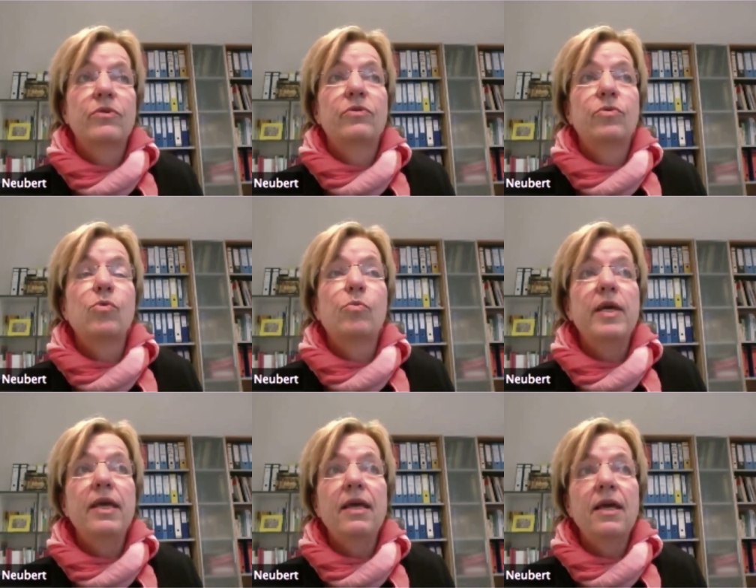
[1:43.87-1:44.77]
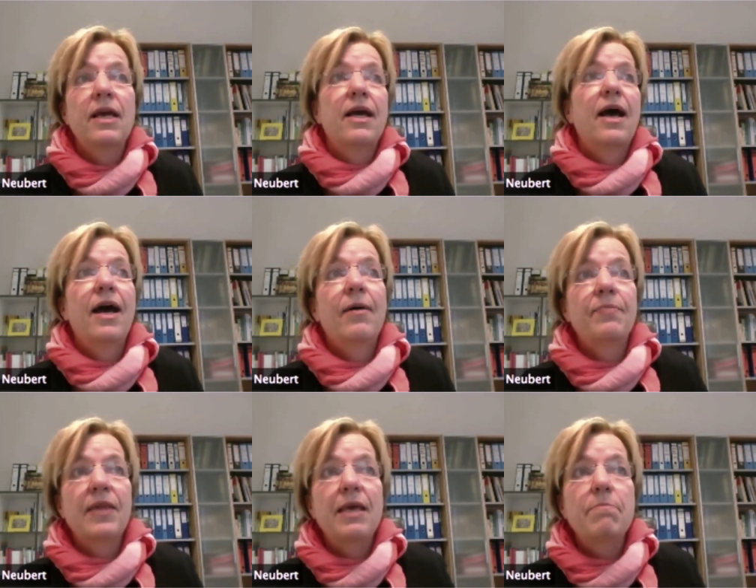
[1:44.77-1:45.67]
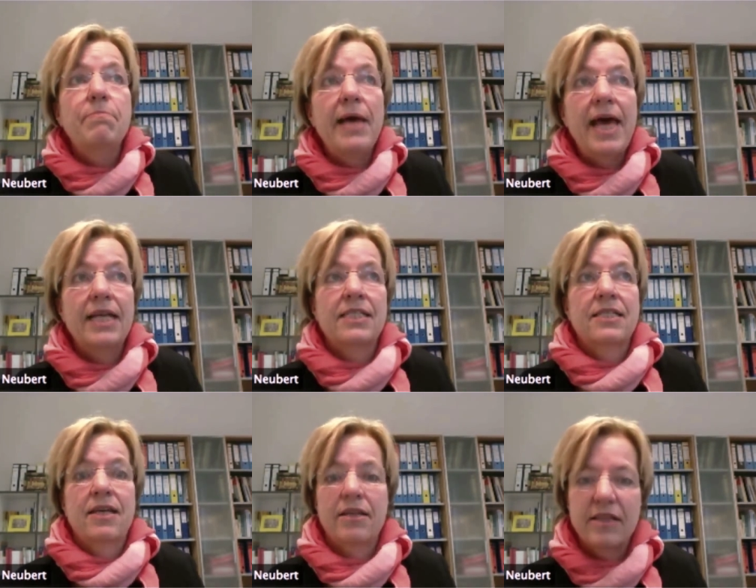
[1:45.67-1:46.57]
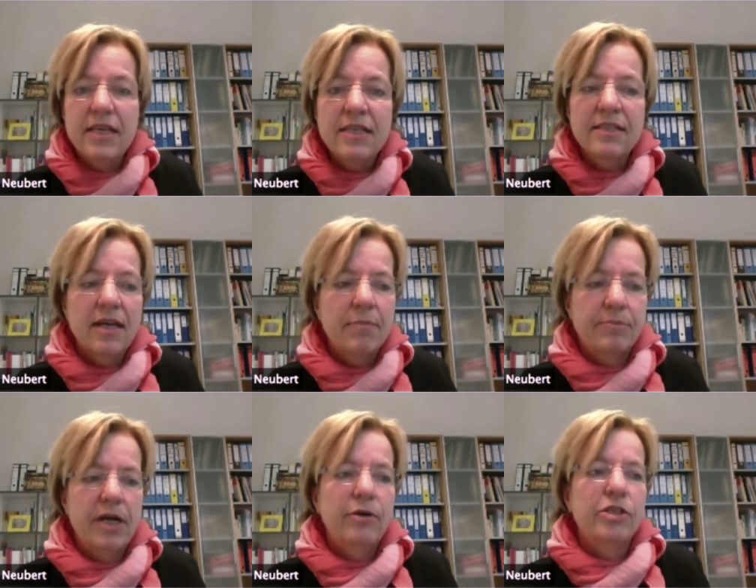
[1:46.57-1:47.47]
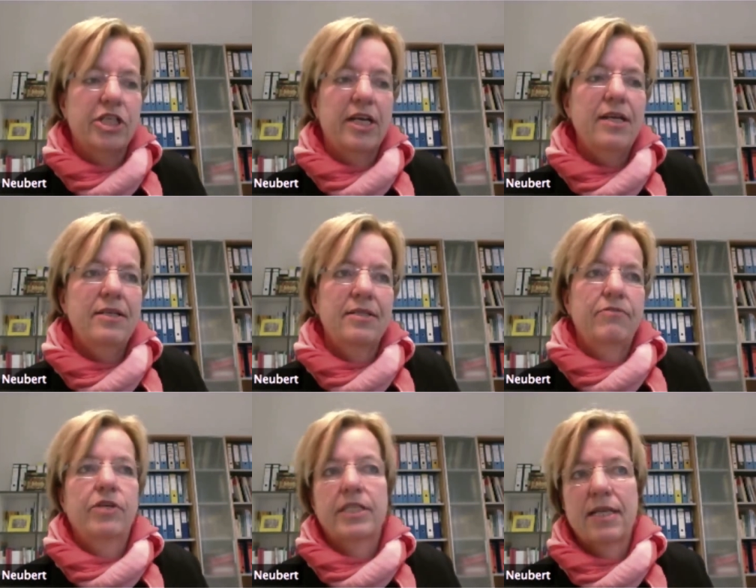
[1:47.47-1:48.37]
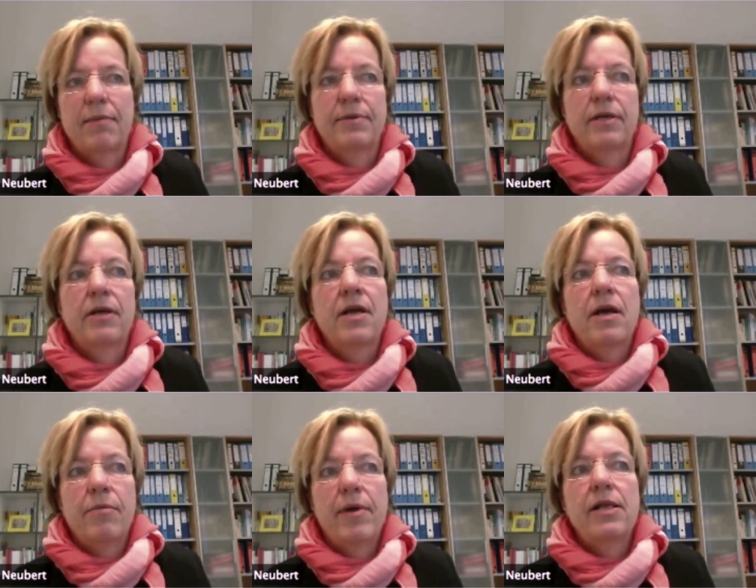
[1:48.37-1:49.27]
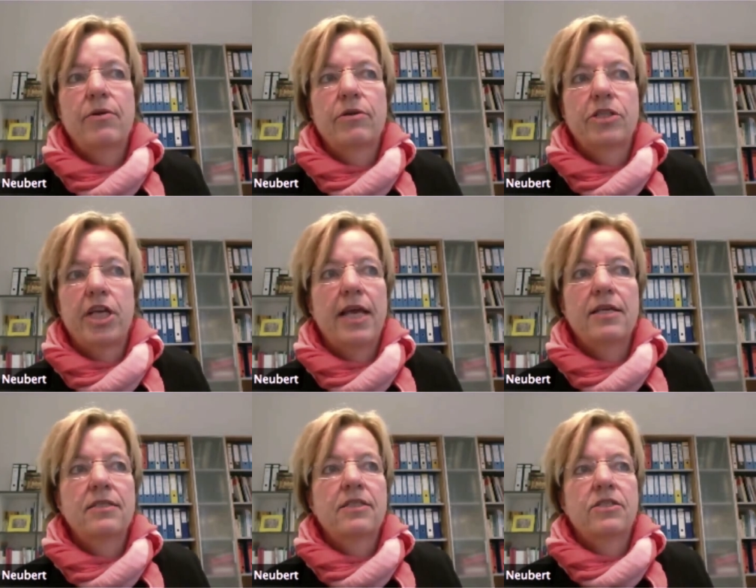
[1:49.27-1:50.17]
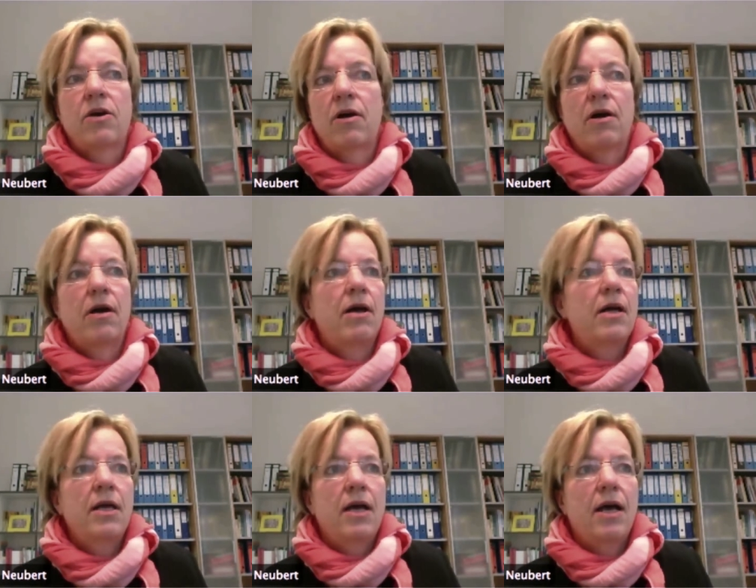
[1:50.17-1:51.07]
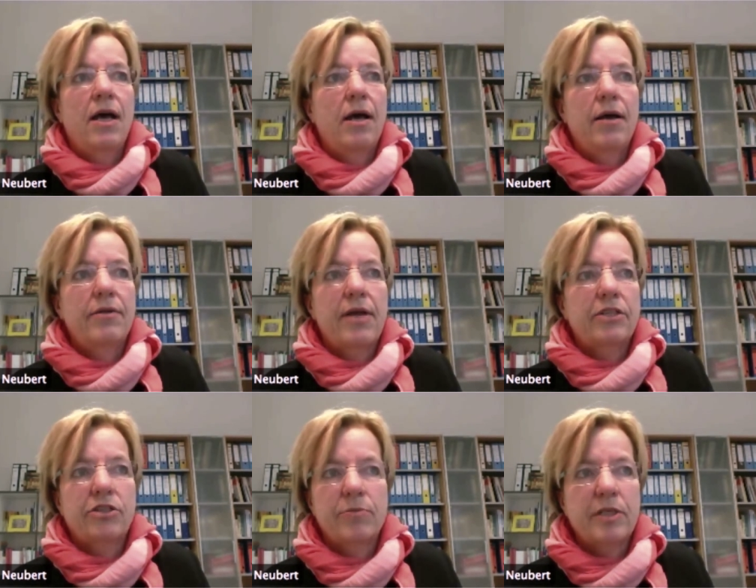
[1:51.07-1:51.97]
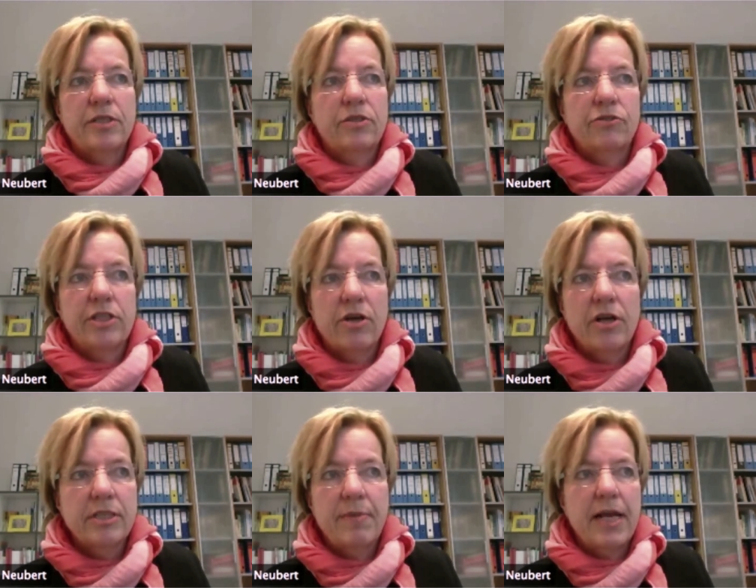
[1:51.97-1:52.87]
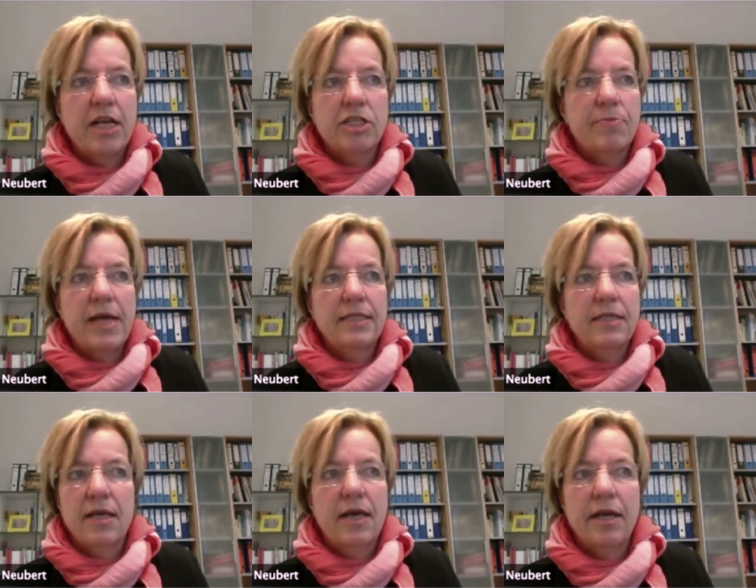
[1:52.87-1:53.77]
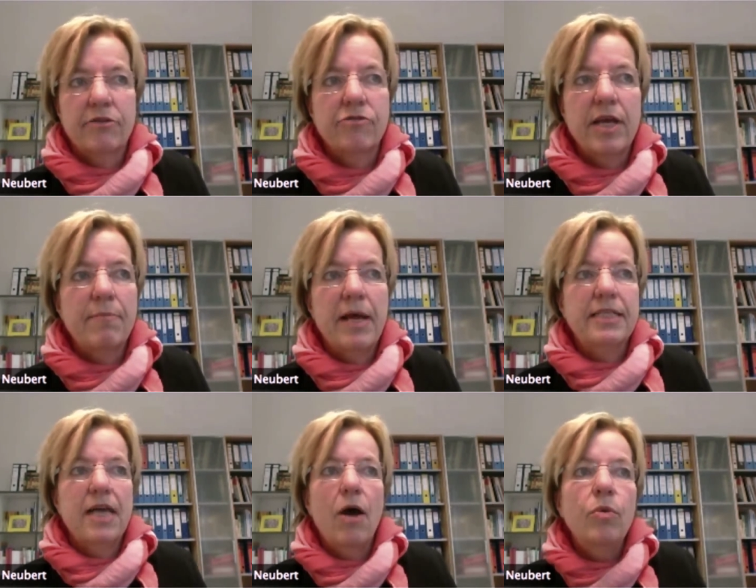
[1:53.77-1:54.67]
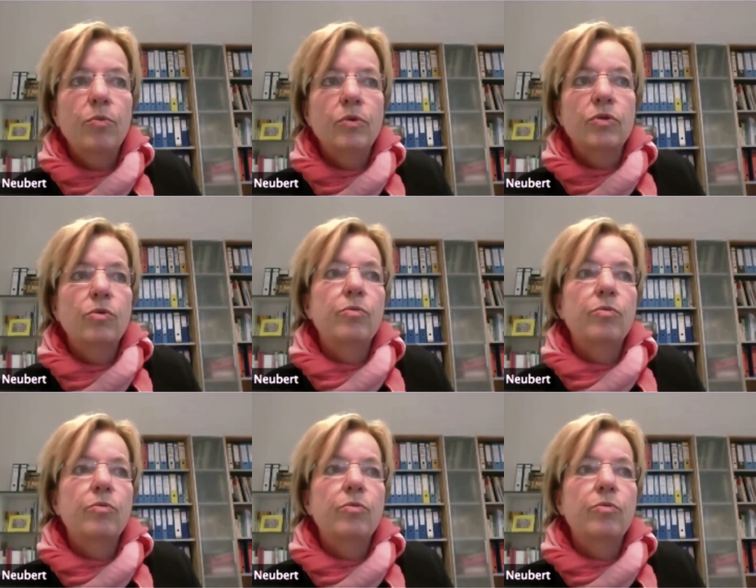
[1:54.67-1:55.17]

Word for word: do we embed these approaches, for example, value chains or natural resource management agreements, how do